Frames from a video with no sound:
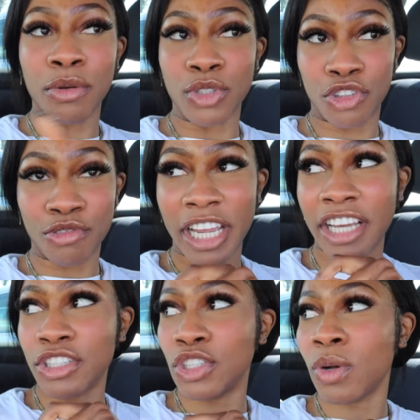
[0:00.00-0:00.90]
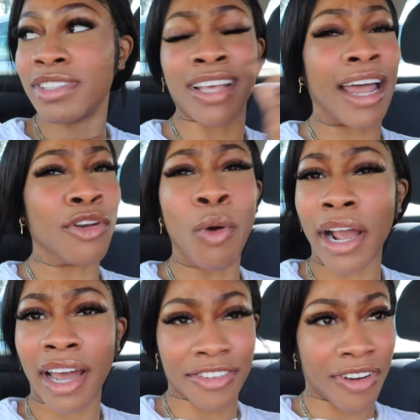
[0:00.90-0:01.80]
It was three answer choices. I knew
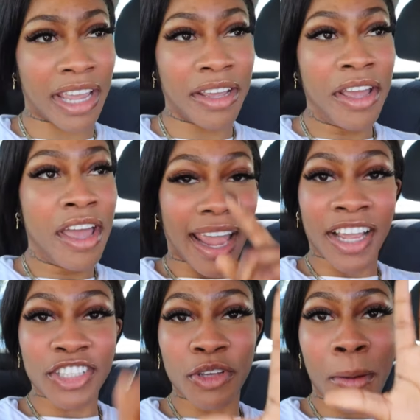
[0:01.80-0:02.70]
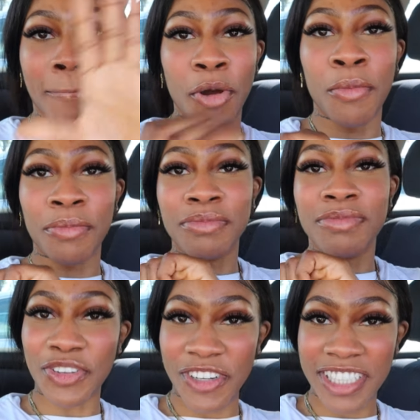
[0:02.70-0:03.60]
I got it right. I answered, boom,
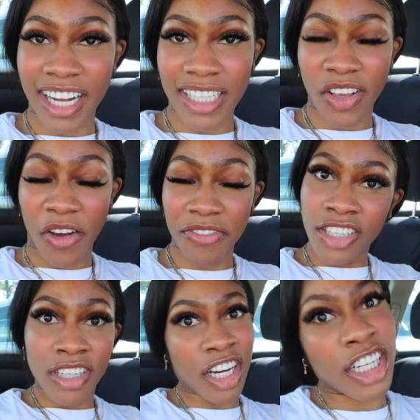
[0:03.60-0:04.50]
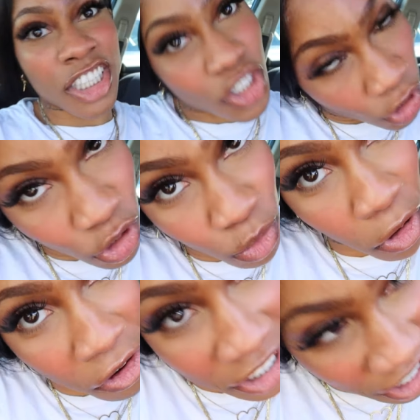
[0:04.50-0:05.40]
screenshots off. Could have took you
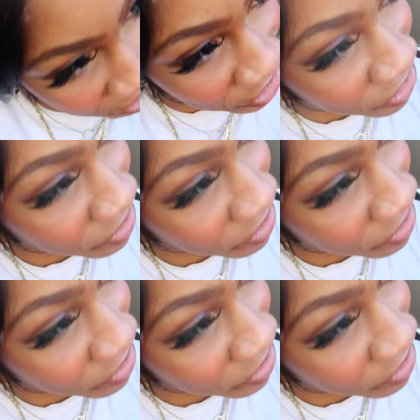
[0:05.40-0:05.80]
long enough.